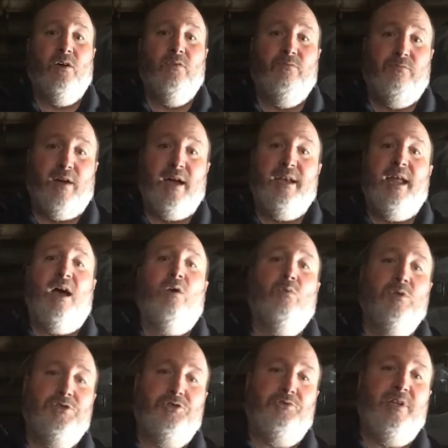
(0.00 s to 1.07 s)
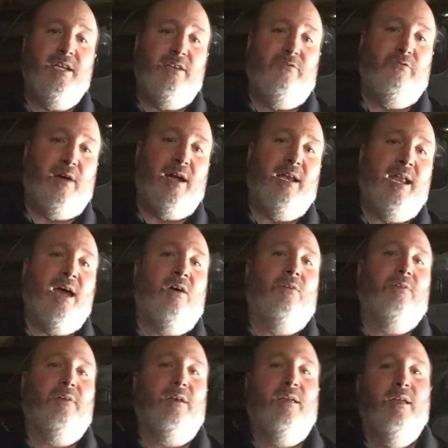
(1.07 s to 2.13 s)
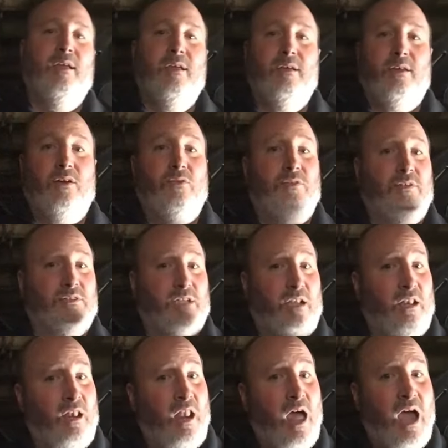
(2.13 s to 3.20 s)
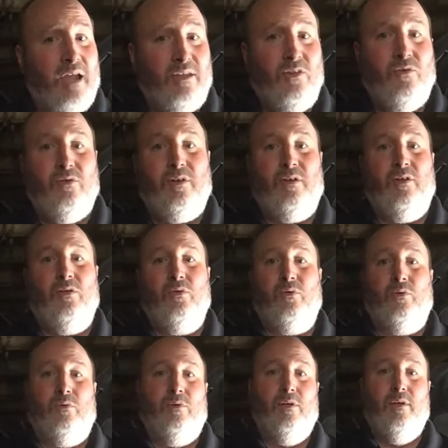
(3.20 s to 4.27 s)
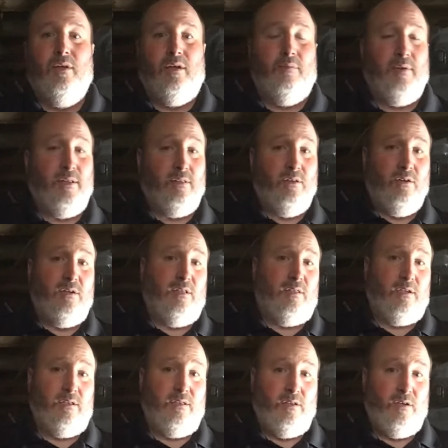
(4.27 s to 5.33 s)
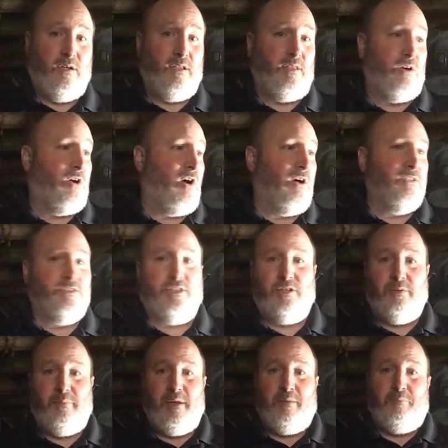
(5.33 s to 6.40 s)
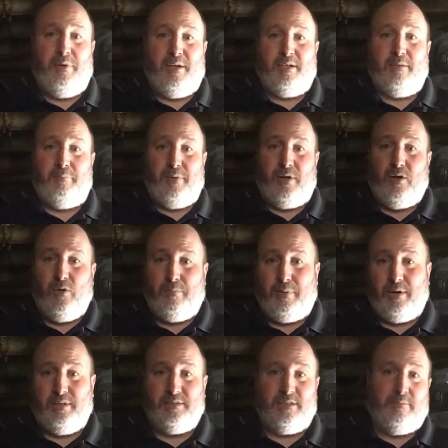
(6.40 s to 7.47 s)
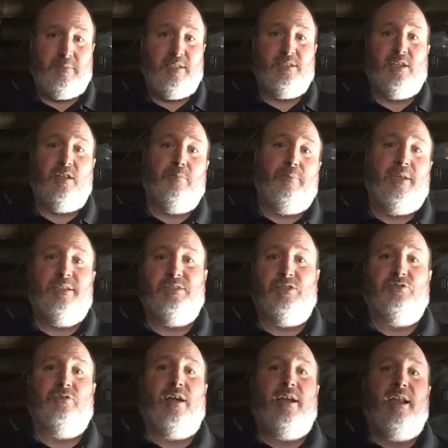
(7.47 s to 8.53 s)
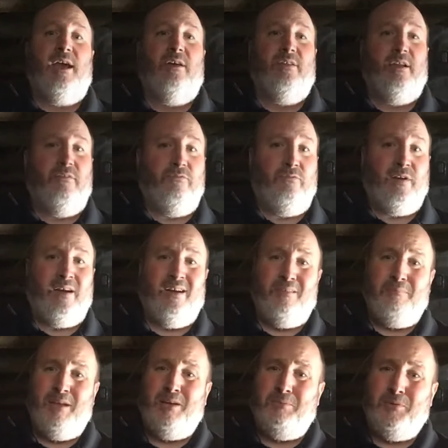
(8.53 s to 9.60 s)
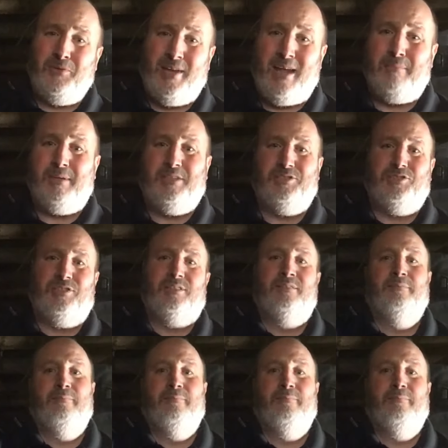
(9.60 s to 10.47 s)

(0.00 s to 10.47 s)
Find out what you need to find out. There's a lot you can do. I mean, look at the cars that are being picked up at Copart and some of these other places right now that have very minimal damage.